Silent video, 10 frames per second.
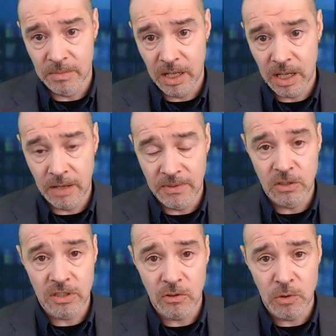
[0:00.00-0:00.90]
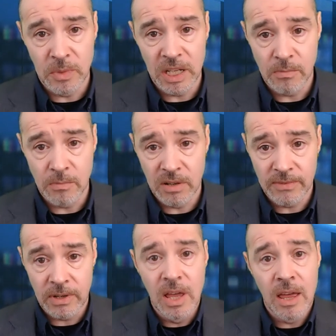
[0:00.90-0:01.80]
If it's your social media
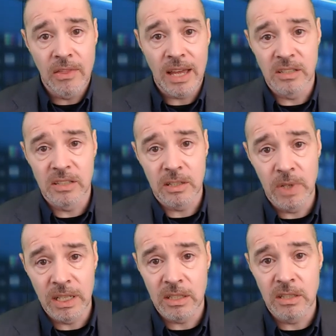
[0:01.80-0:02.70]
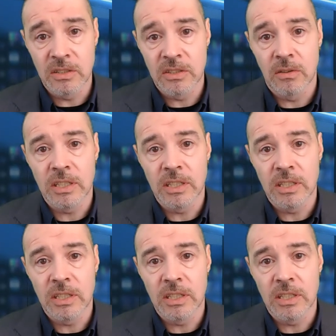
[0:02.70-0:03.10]
profile, that can still link to your site.